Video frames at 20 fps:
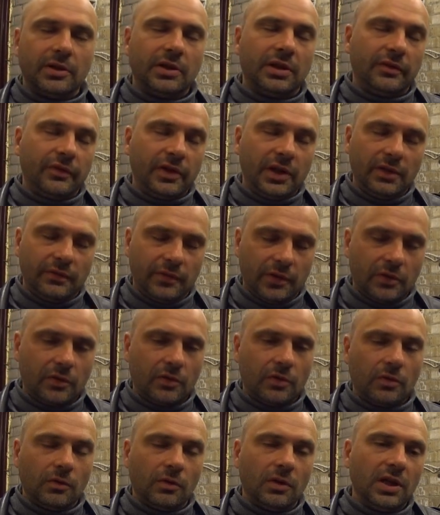And I think the
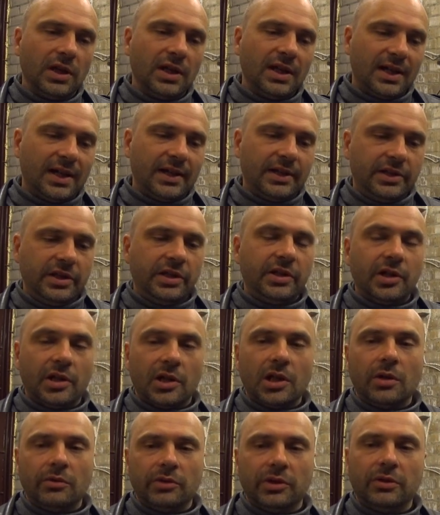whole idea
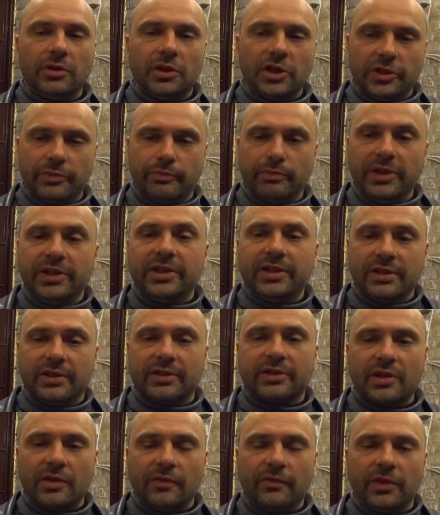around it is missing
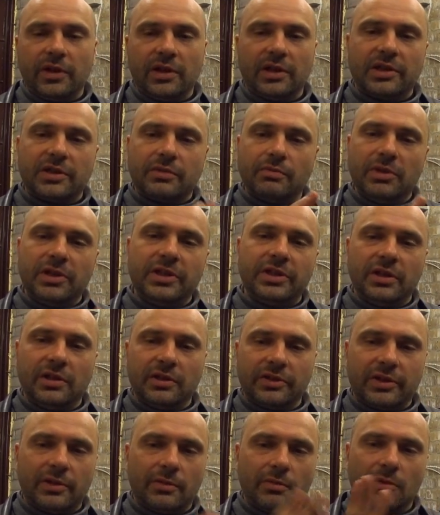something. It's
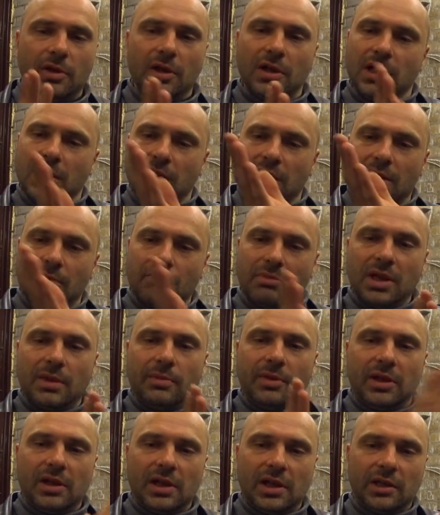missing some,
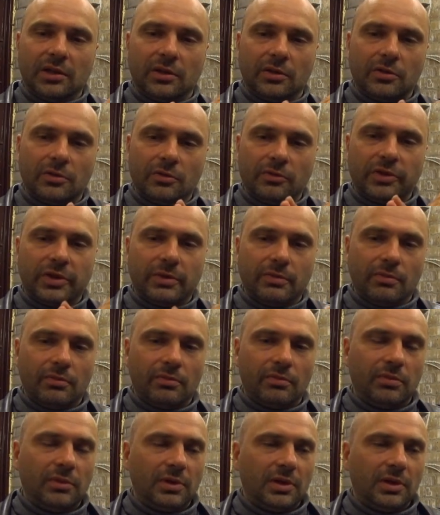maybe, I don't know, some